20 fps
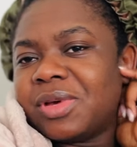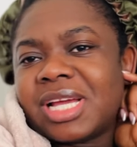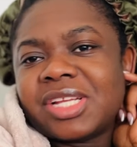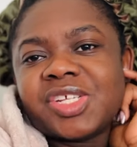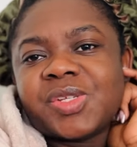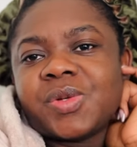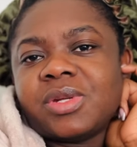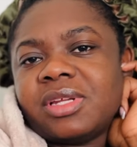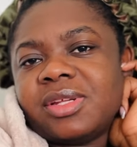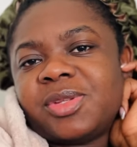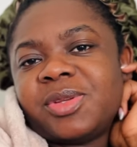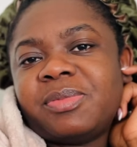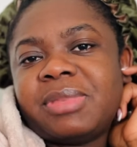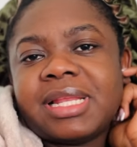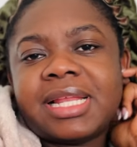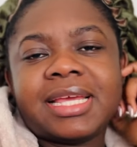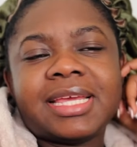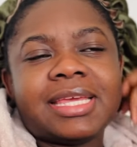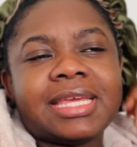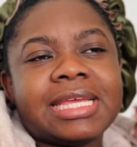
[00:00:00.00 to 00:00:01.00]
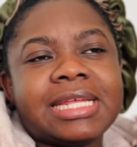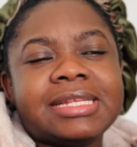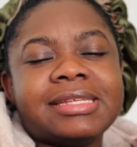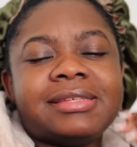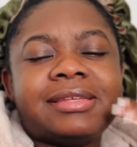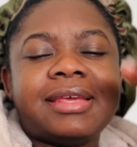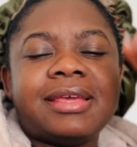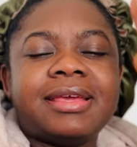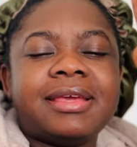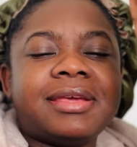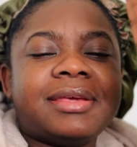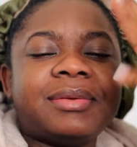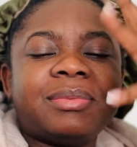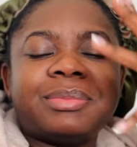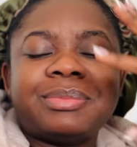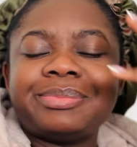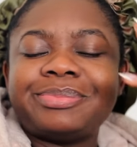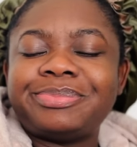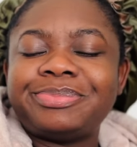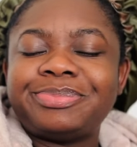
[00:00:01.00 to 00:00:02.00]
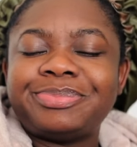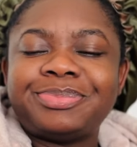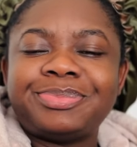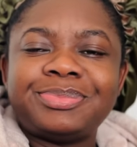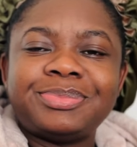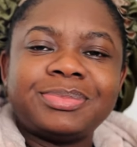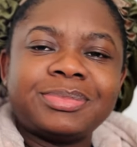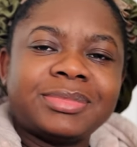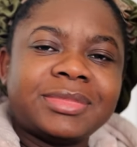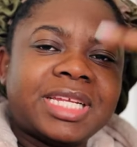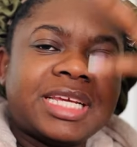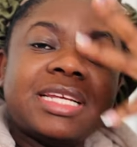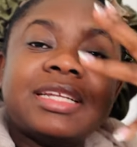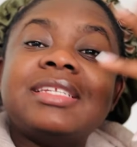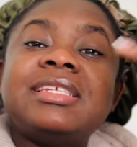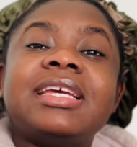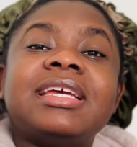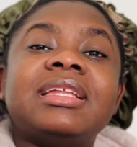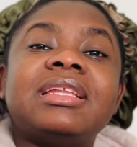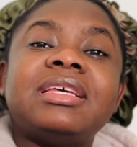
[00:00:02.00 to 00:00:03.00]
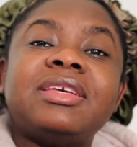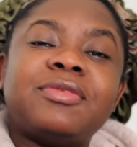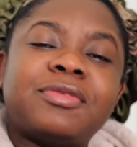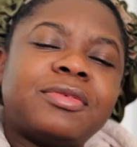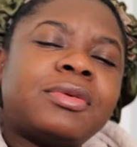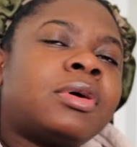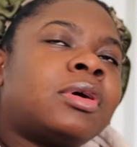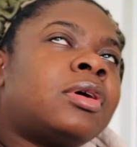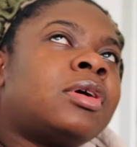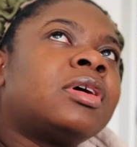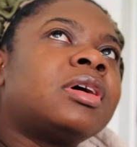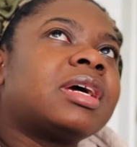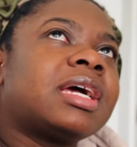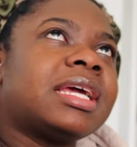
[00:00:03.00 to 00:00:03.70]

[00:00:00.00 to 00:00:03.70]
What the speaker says: I just want it to be like a daily vlog.